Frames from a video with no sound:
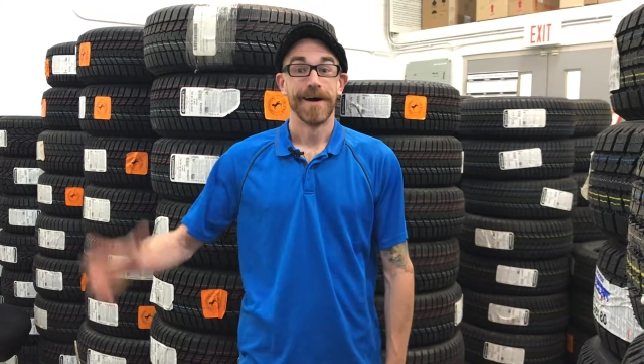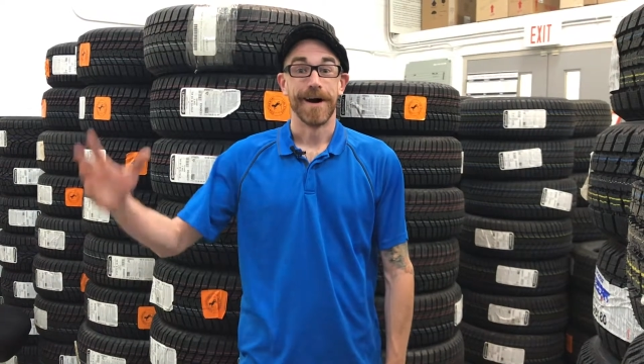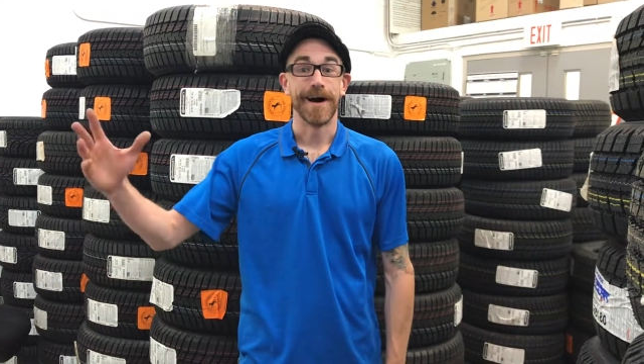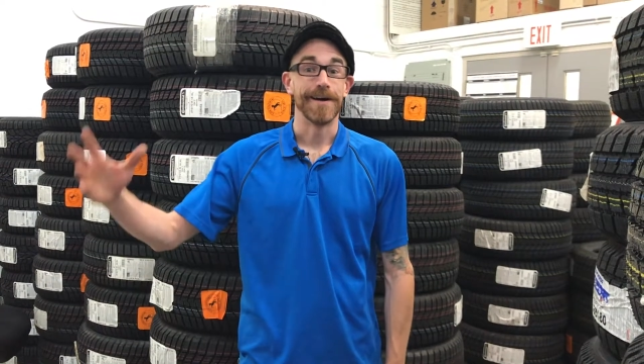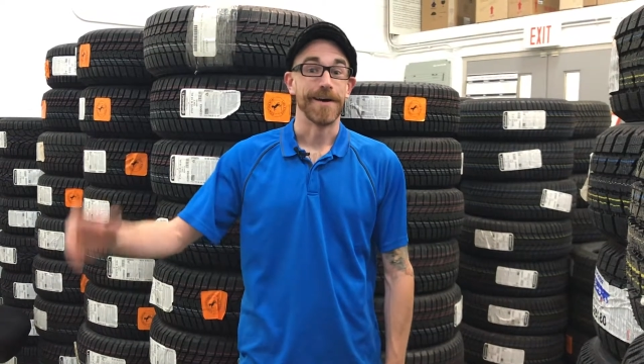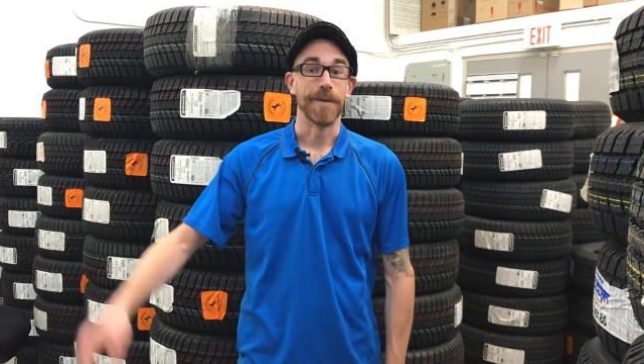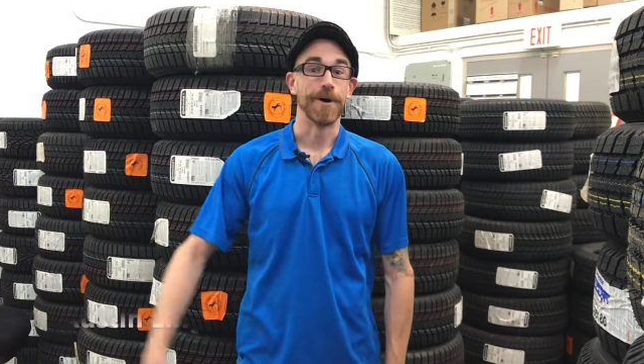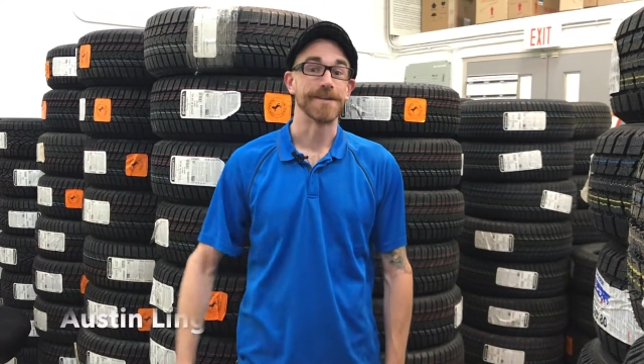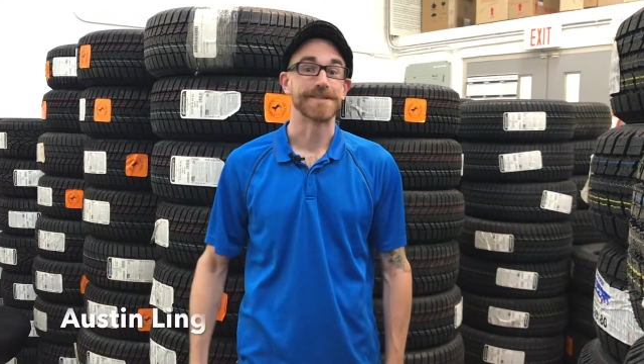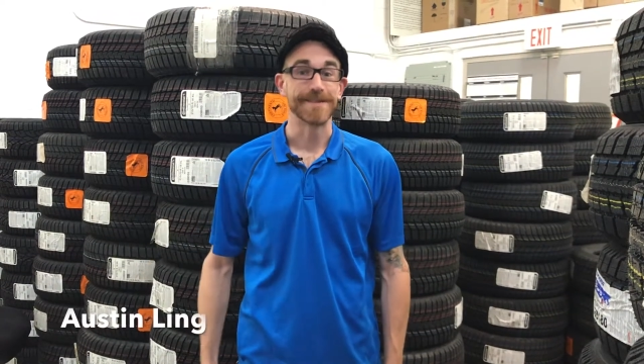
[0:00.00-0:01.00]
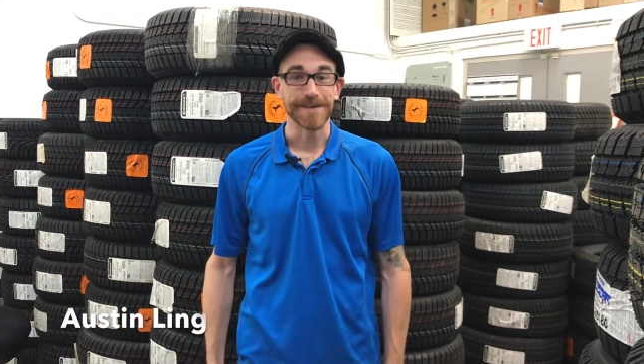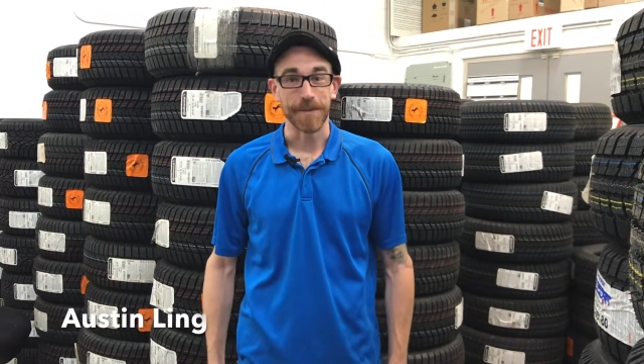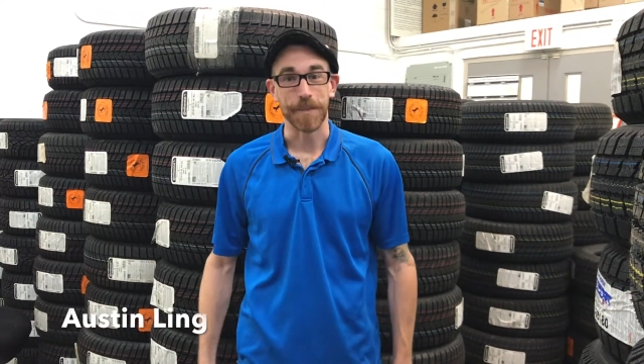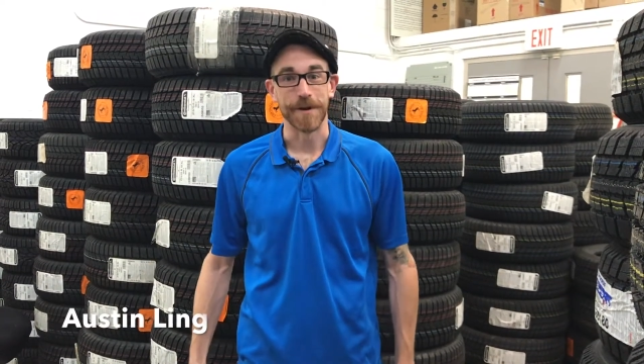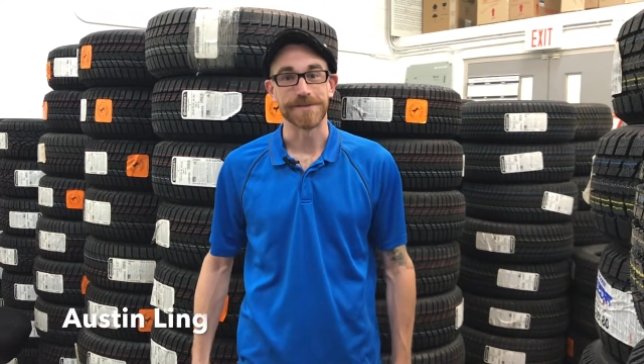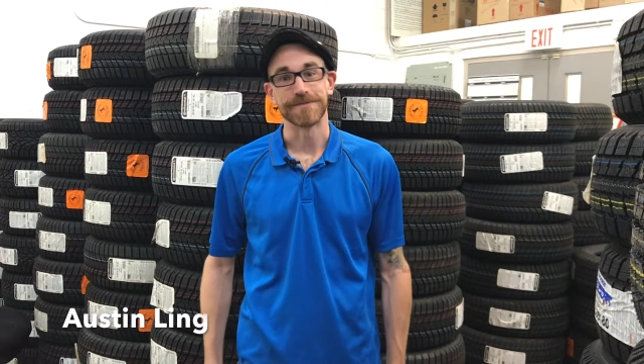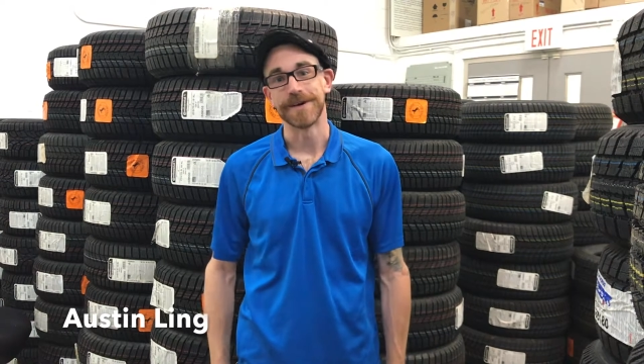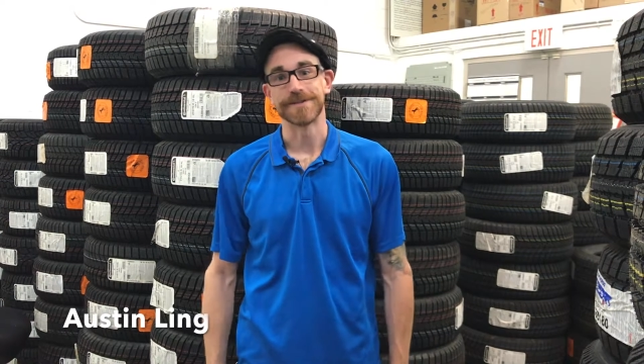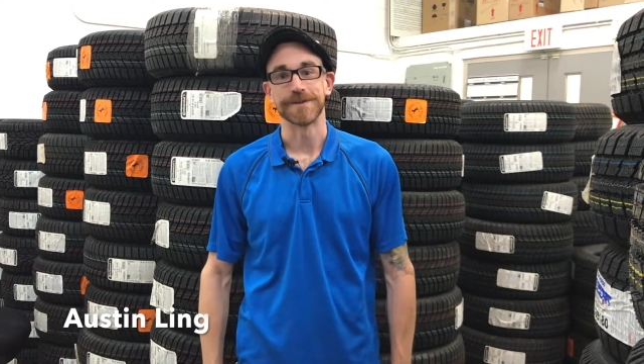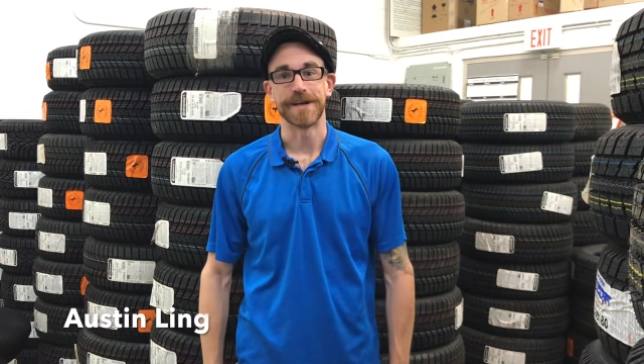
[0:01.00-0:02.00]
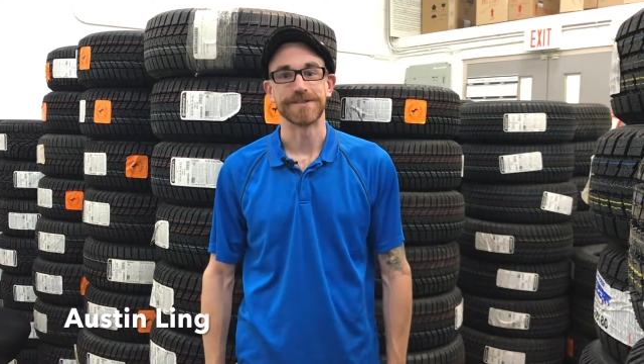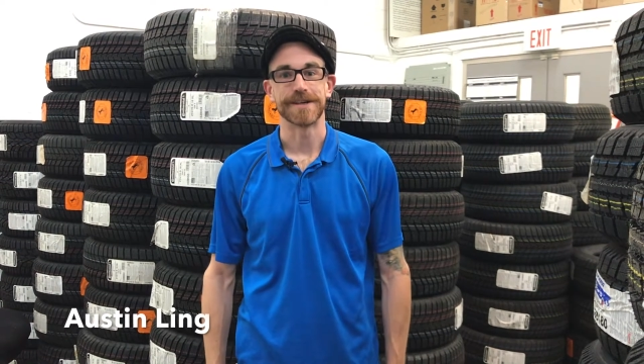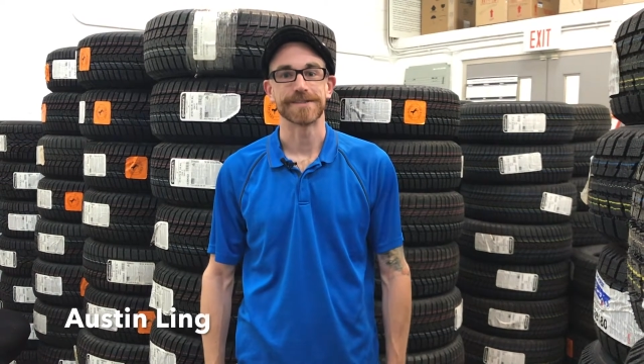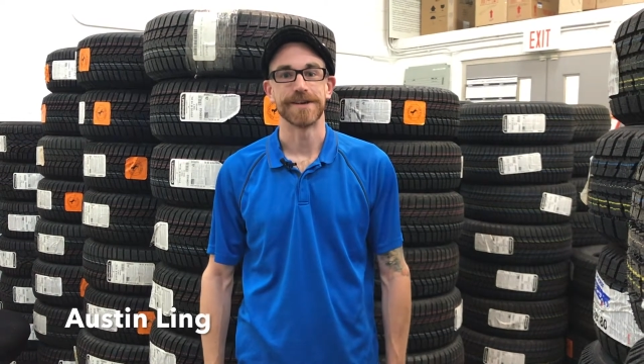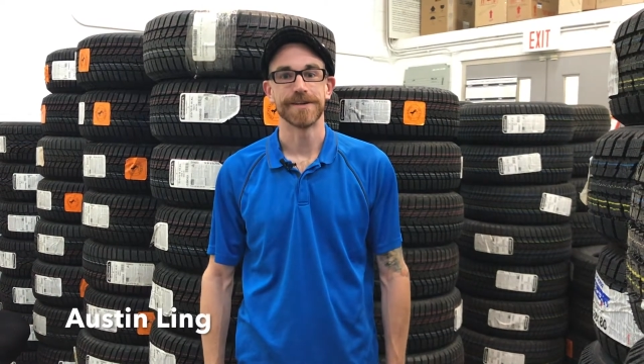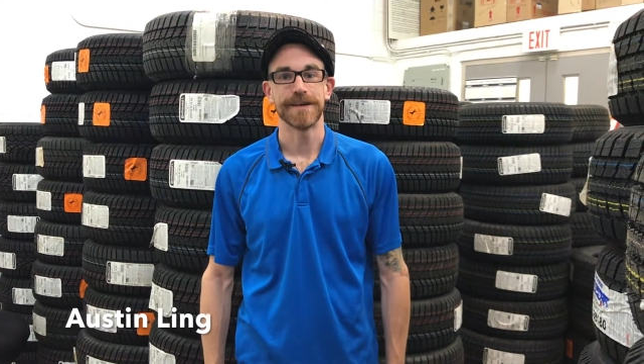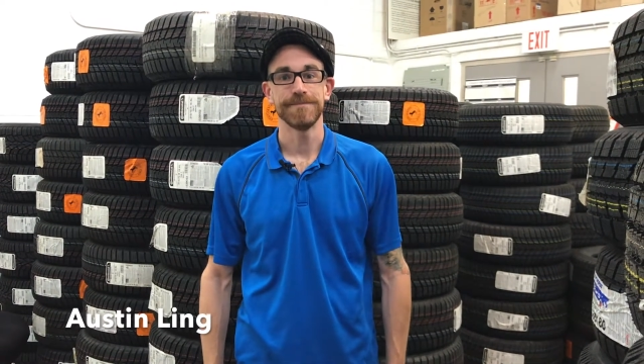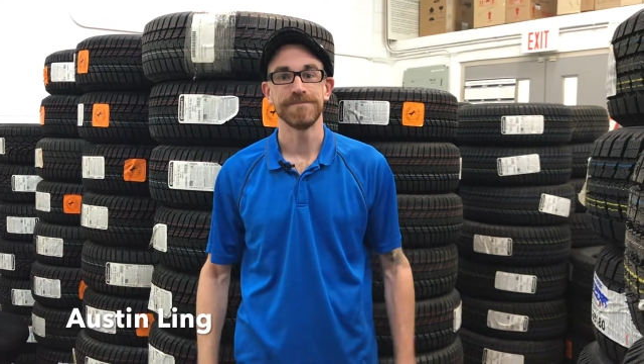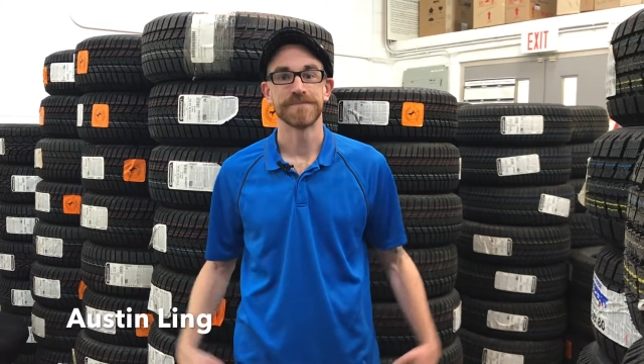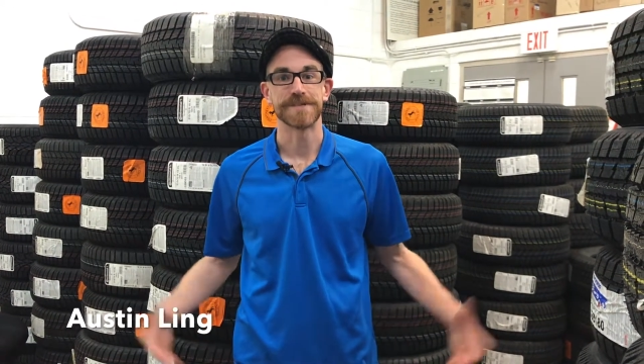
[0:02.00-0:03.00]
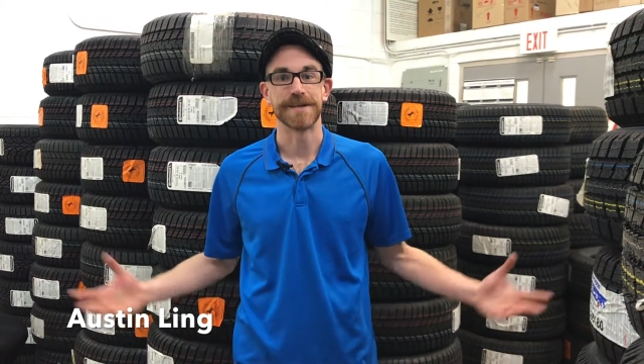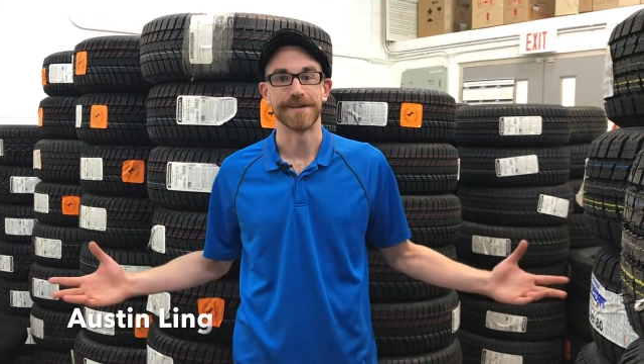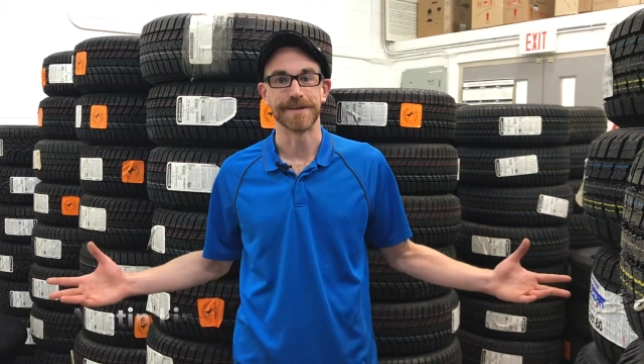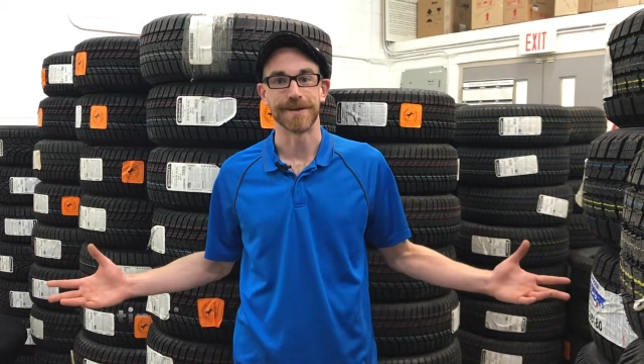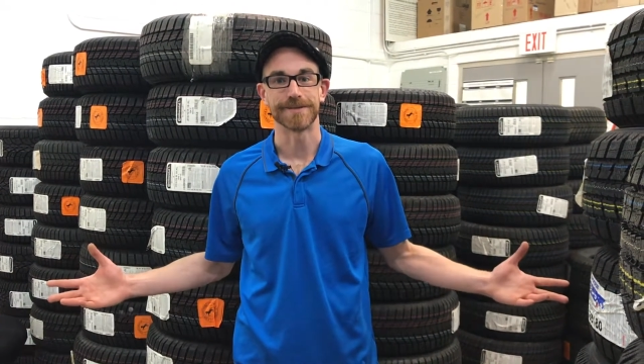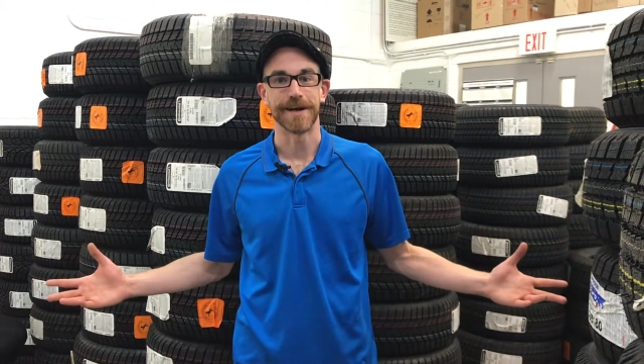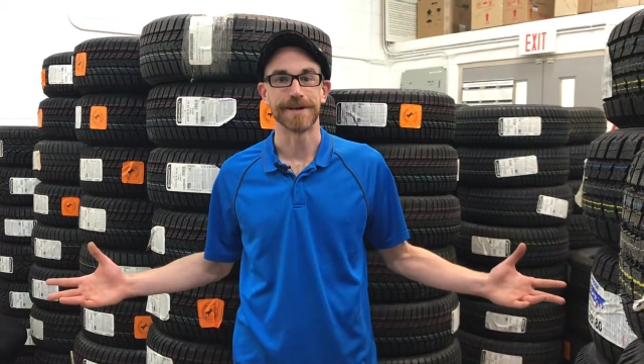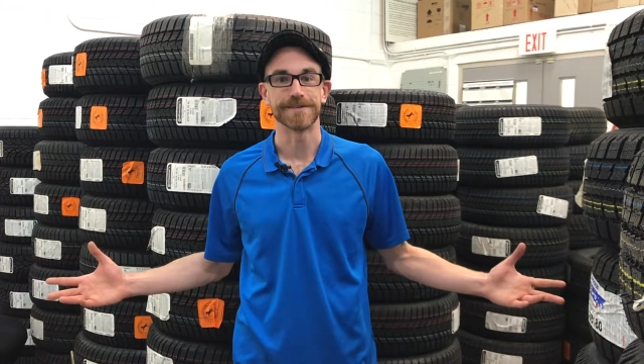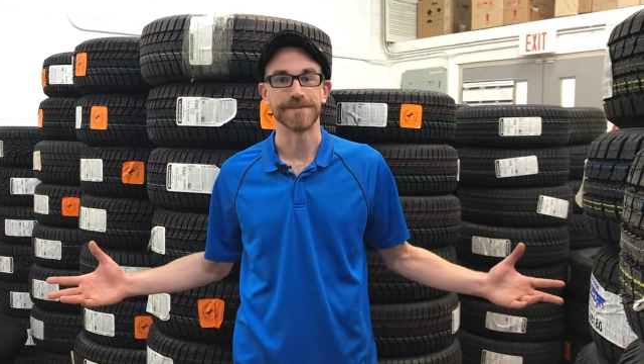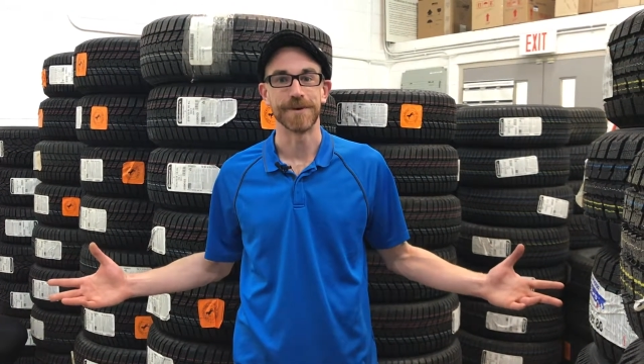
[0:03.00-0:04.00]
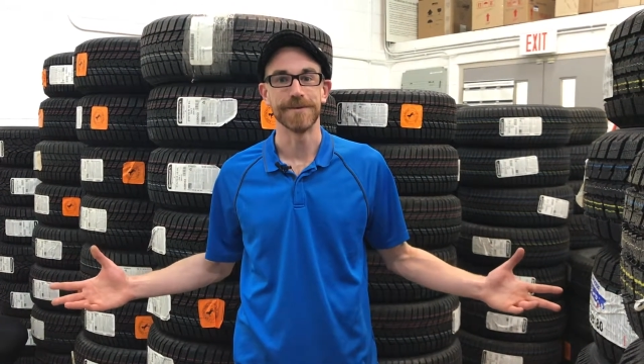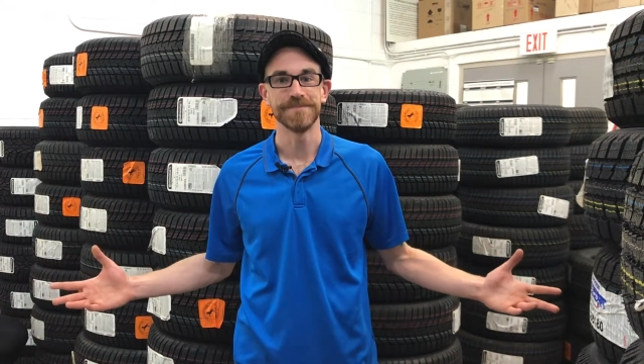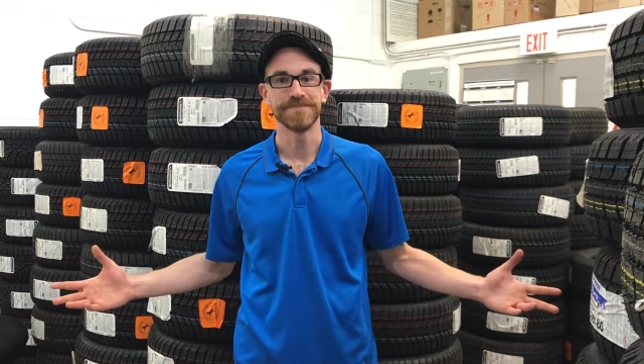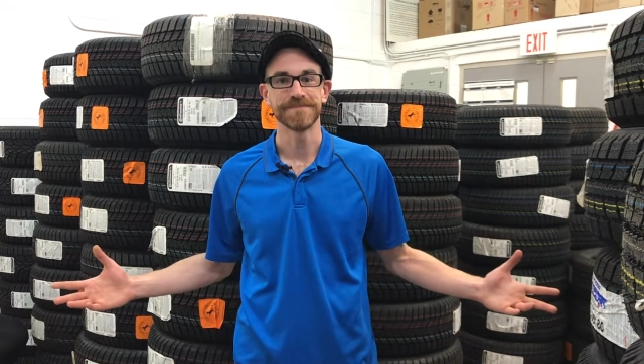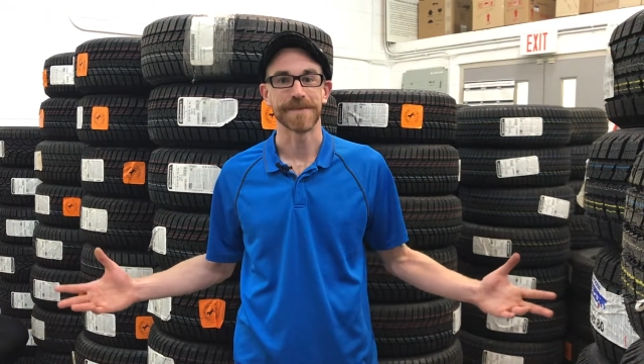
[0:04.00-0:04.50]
Hi, I'm Austin. I'm a parts advisor at Ajax Hyundai, standing in our tire depot,